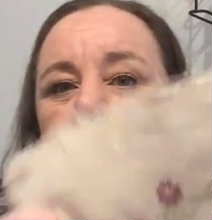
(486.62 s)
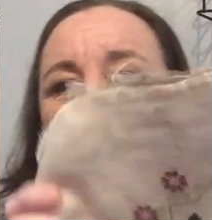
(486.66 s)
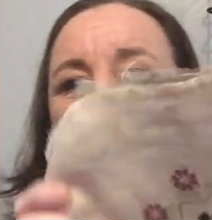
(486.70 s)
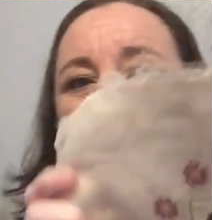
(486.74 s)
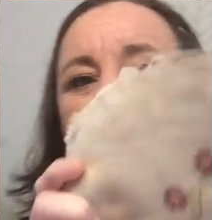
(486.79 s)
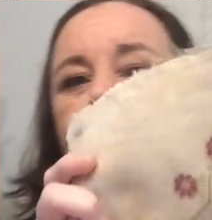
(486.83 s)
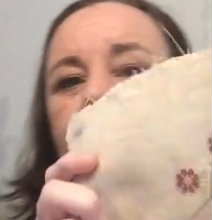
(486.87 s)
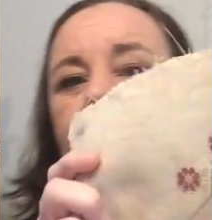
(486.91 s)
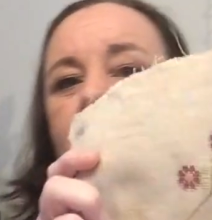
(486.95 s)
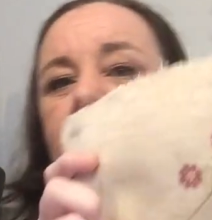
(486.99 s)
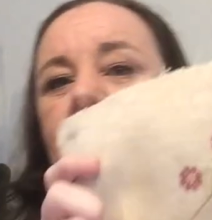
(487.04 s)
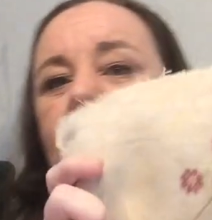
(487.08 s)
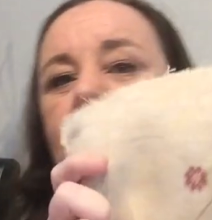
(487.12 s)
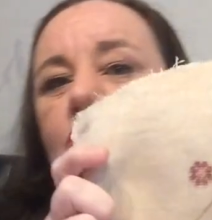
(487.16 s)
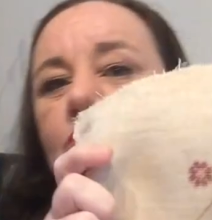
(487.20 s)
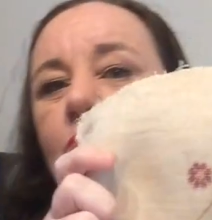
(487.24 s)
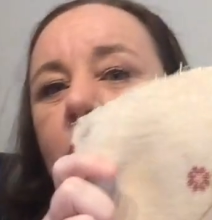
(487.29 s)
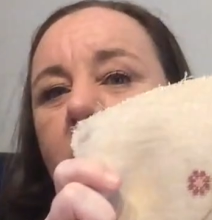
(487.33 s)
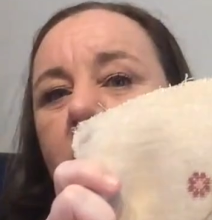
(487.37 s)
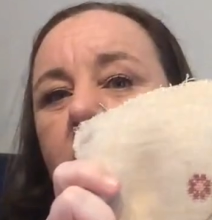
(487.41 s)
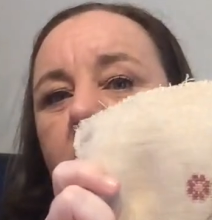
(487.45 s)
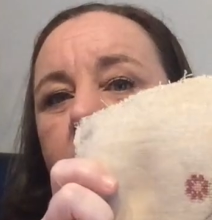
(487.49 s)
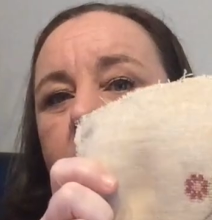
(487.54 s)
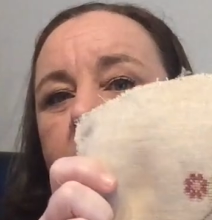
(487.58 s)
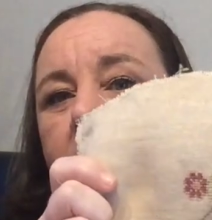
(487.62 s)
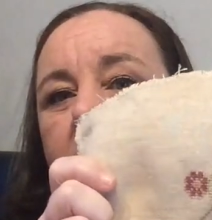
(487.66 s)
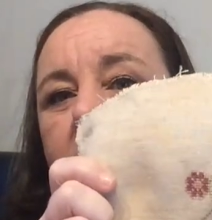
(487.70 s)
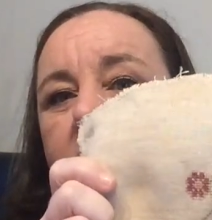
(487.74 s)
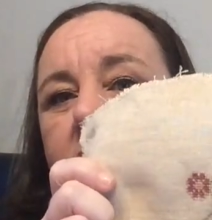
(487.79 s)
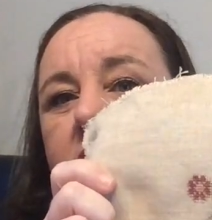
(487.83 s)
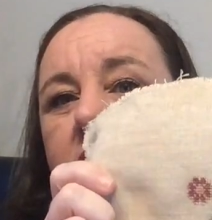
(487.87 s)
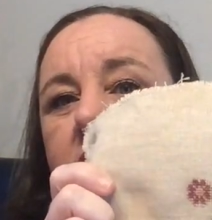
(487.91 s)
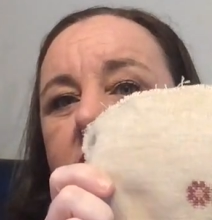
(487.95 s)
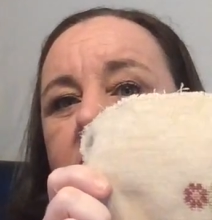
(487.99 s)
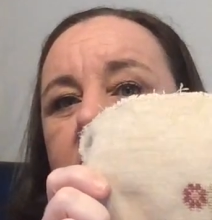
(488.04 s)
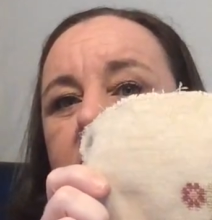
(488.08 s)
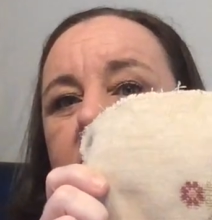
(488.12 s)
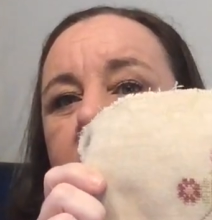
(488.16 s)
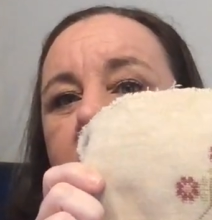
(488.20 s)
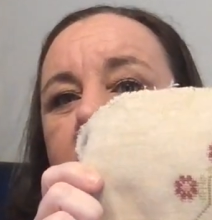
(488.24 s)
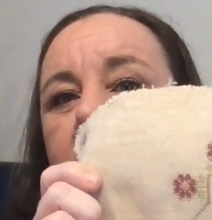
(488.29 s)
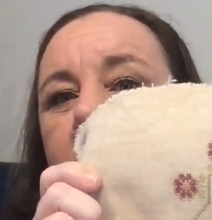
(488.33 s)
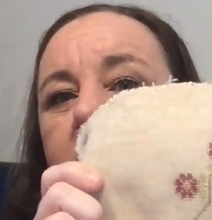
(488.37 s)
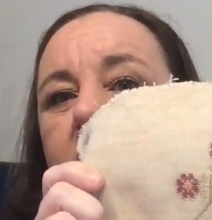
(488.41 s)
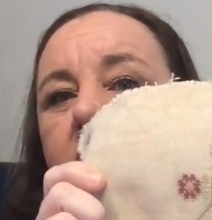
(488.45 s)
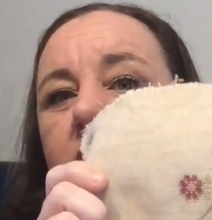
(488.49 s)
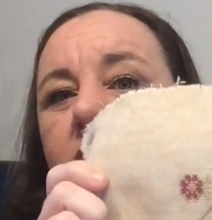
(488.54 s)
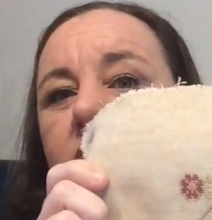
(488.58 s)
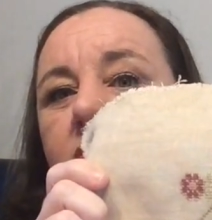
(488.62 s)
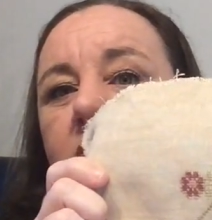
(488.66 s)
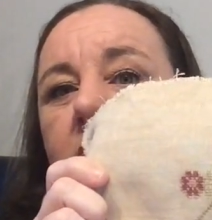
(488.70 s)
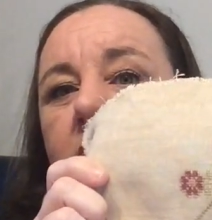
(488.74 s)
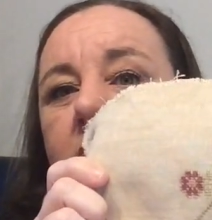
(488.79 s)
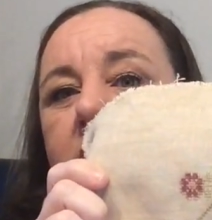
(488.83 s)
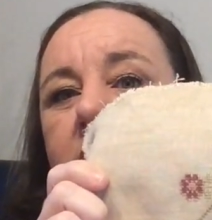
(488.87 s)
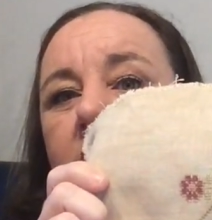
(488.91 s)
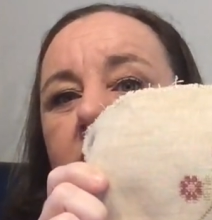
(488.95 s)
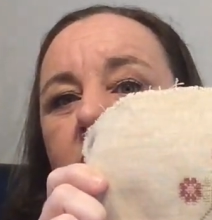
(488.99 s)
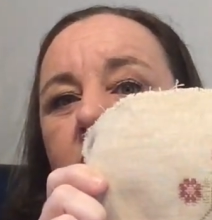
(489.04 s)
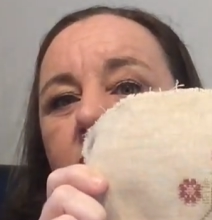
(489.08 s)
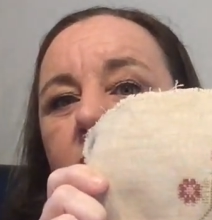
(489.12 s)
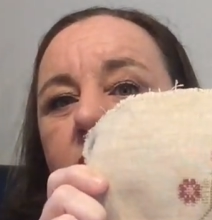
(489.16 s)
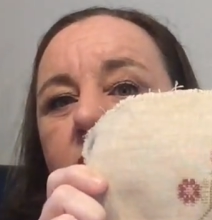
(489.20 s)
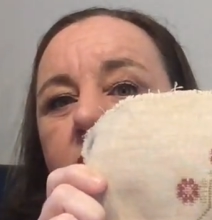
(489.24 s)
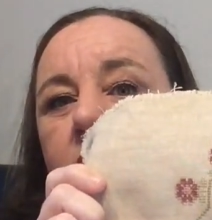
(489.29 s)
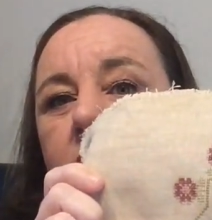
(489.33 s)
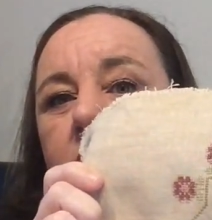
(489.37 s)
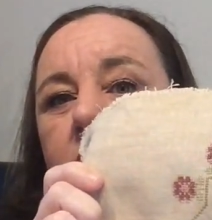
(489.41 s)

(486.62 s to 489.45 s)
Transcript: And this is where I'm at right now.